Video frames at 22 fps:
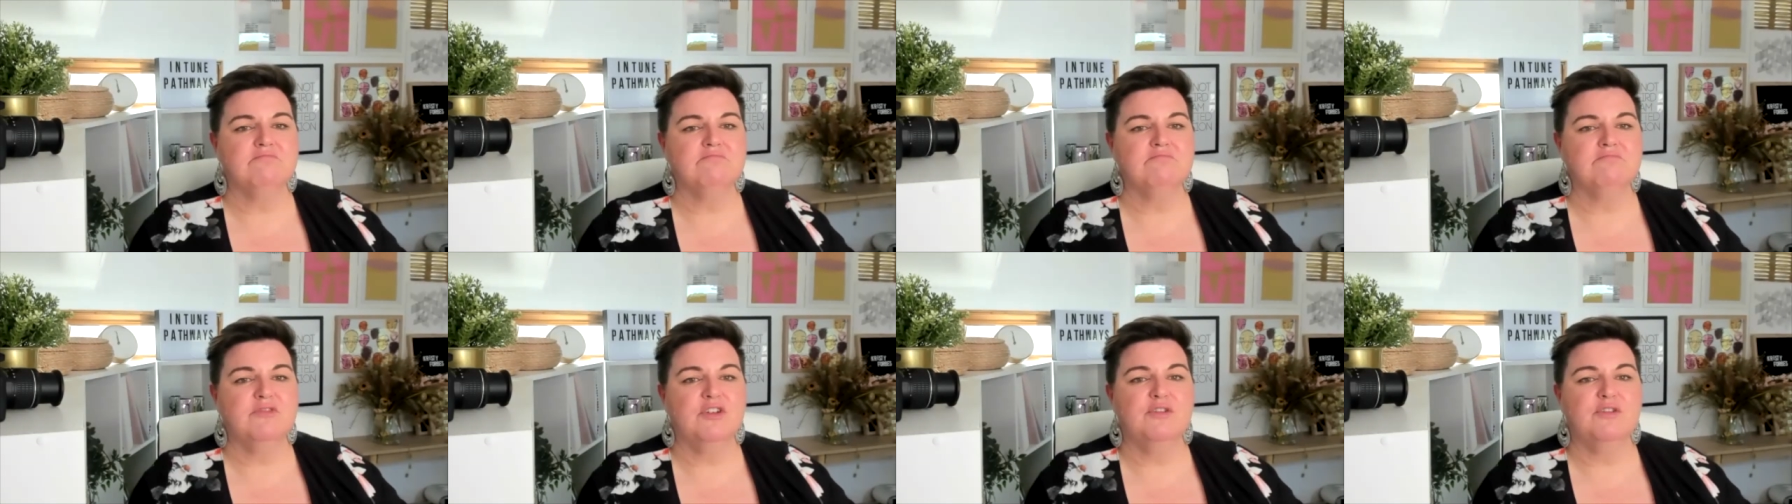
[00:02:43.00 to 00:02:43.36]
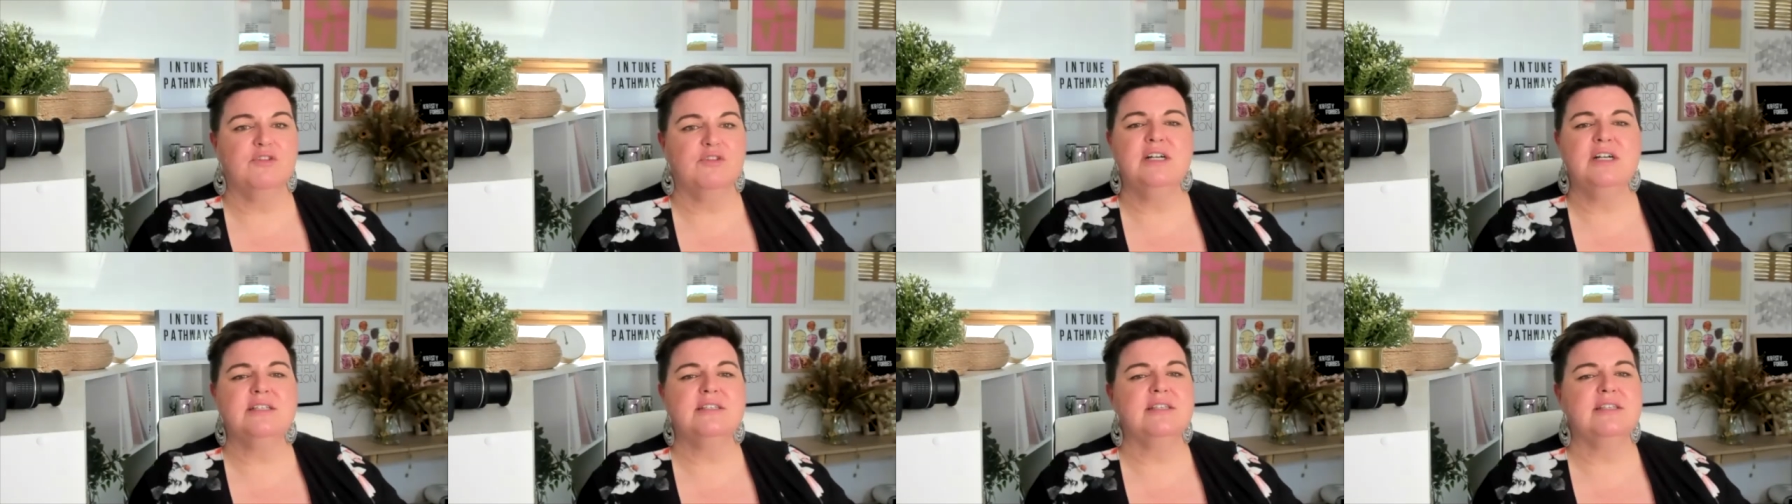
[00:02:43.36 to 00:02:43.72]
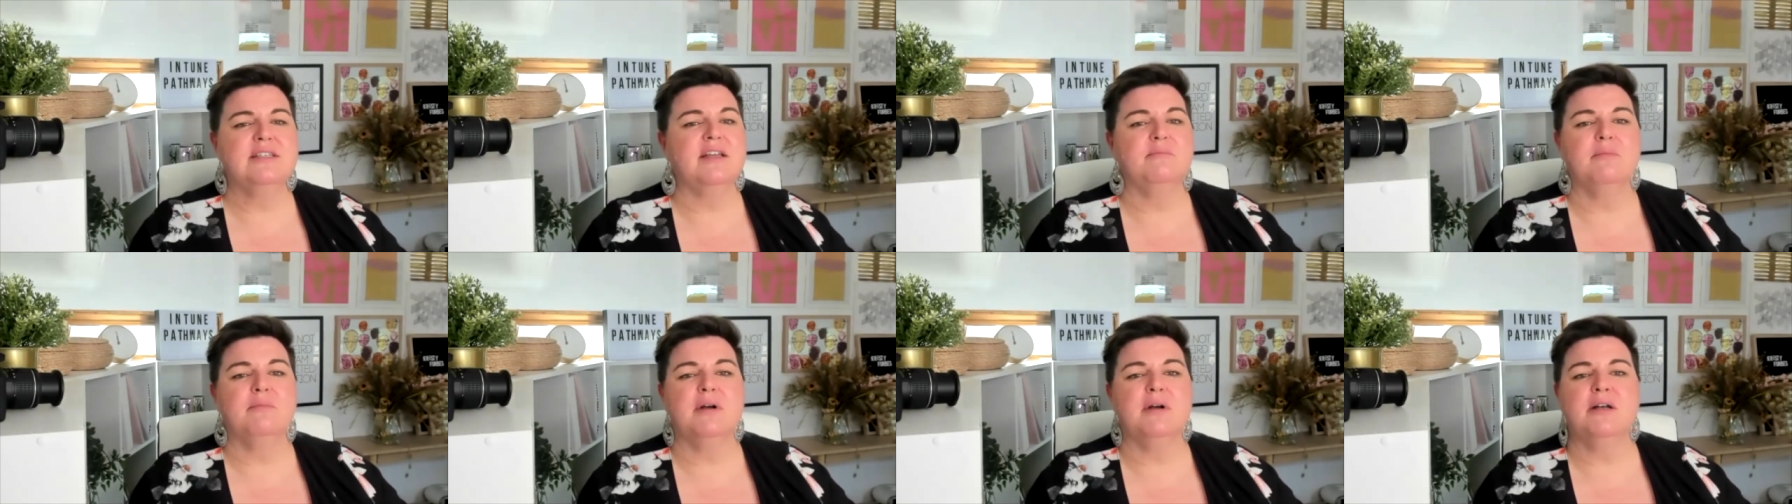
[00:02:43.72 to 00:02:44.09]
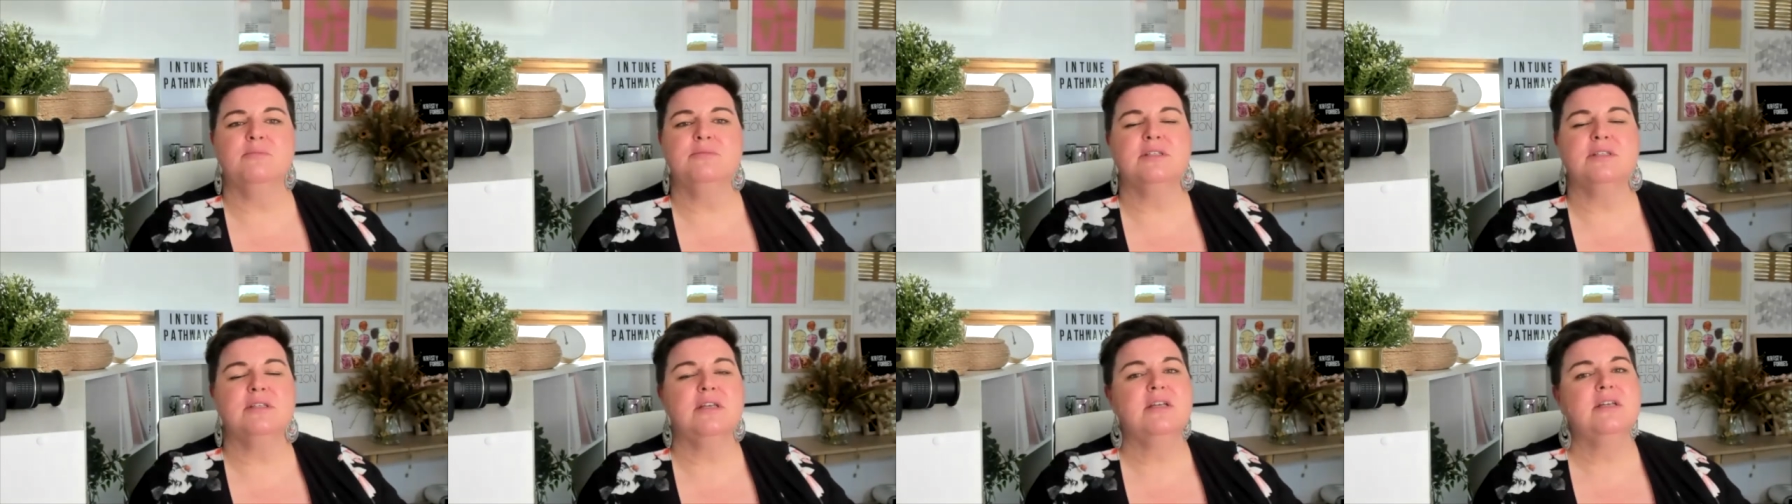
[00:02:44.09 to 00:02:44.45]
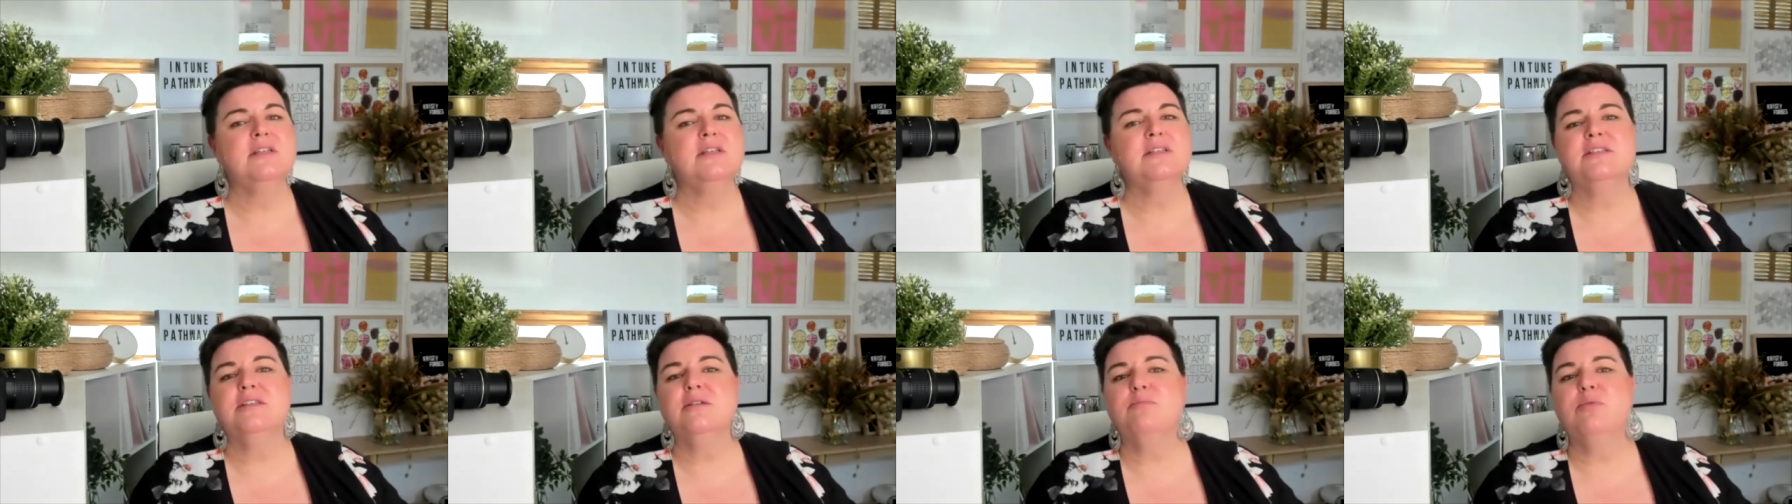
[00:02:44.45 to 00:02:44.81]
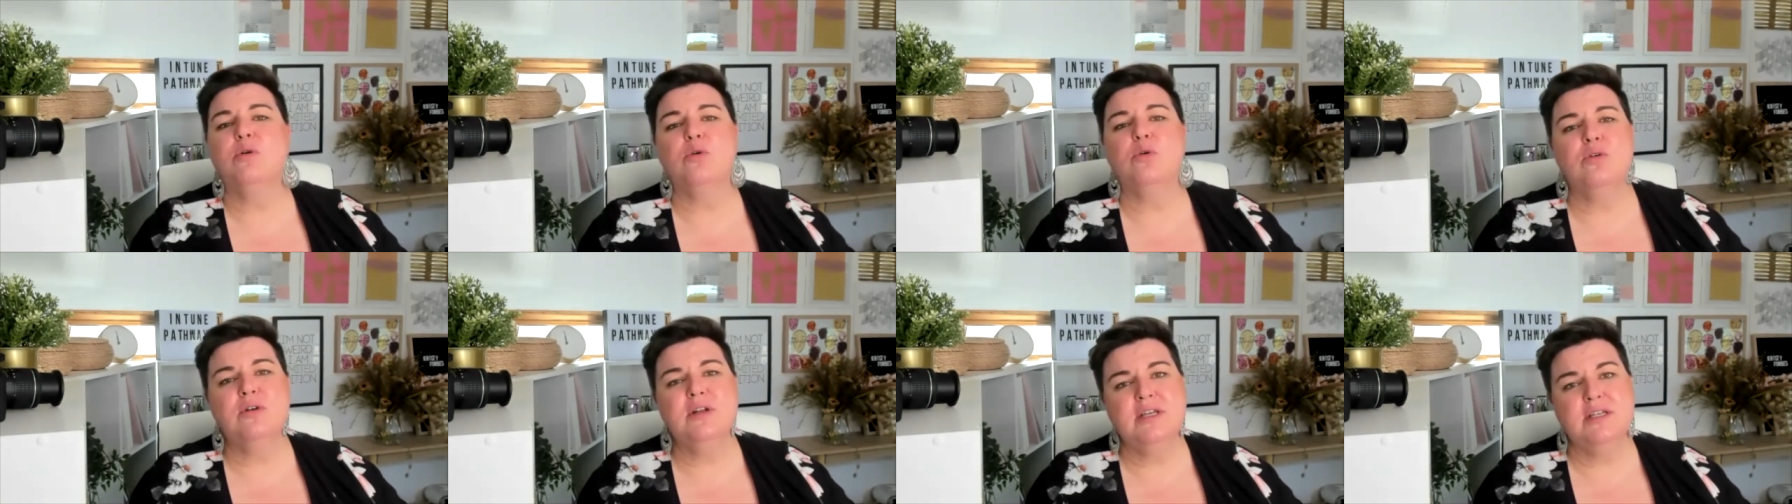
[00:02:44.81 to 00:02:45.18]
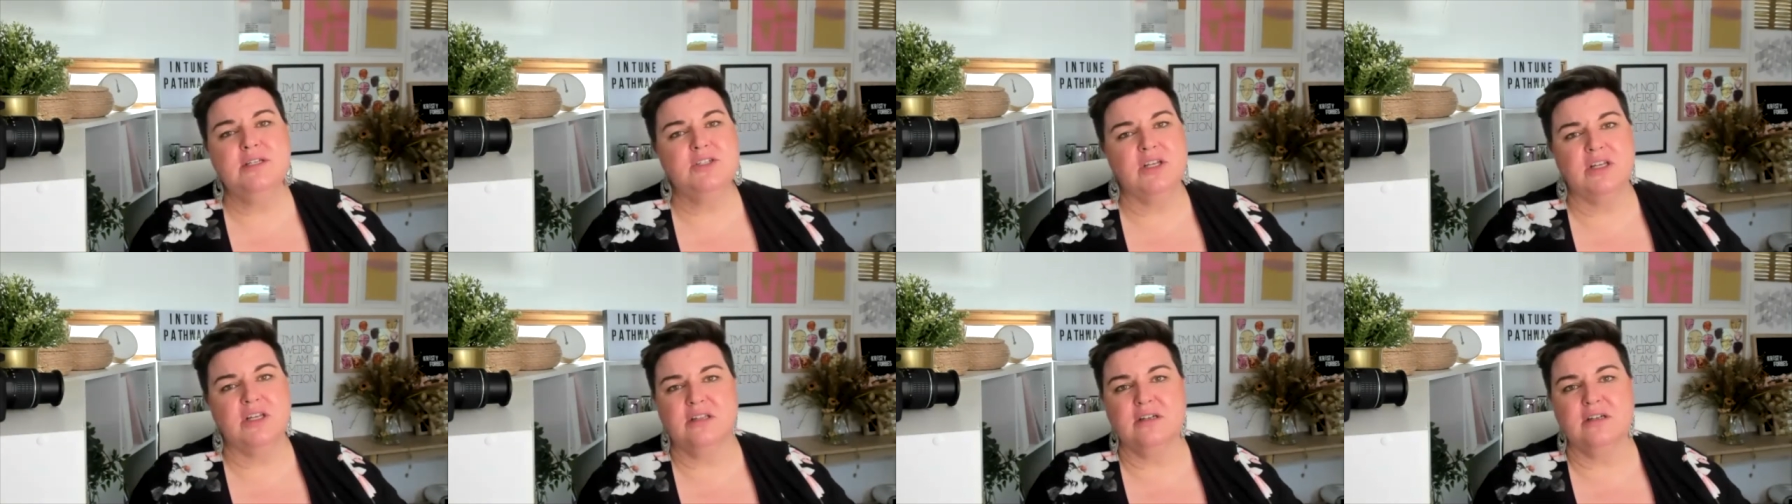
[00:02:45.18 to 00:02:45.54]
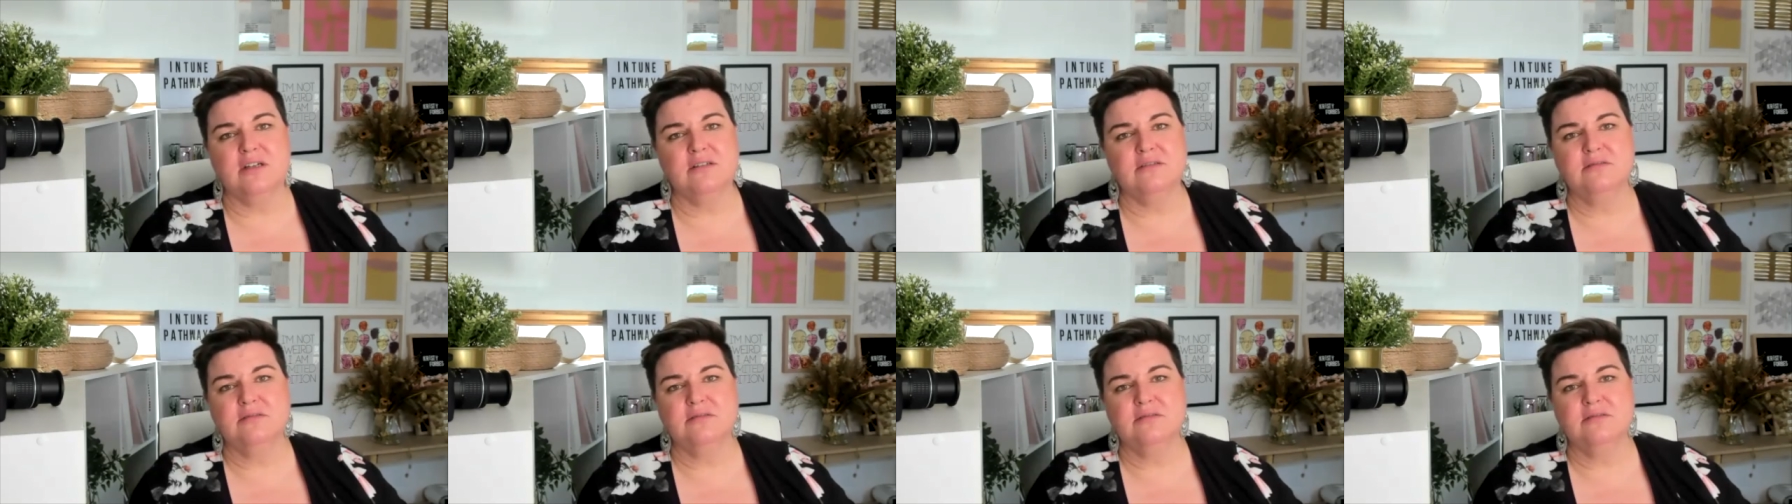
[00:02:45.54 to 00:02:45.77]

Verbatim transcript: For fuck's sake, mums, support each other.